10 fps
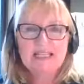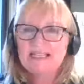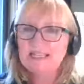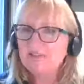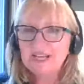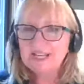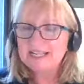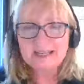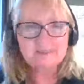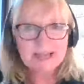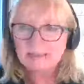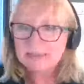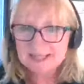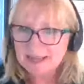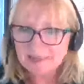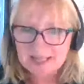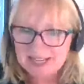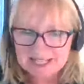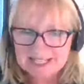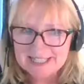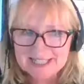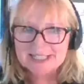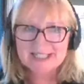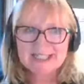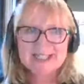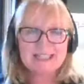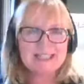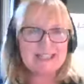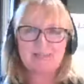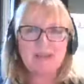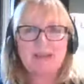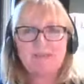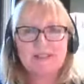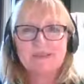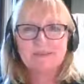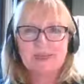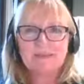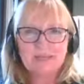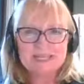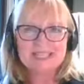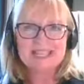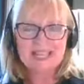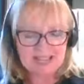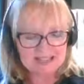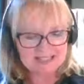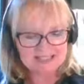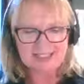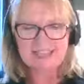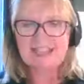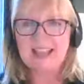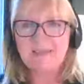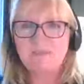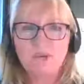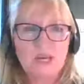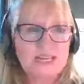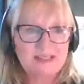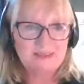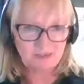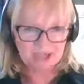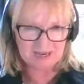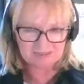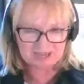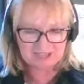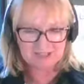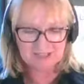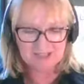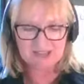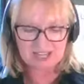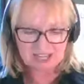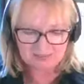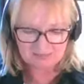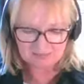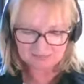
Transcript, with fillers: It's definitely sometimes the subject is just is just better for some people, isn't it? And uh, yeah, brilliant. I'm really pleased you're enjoying it.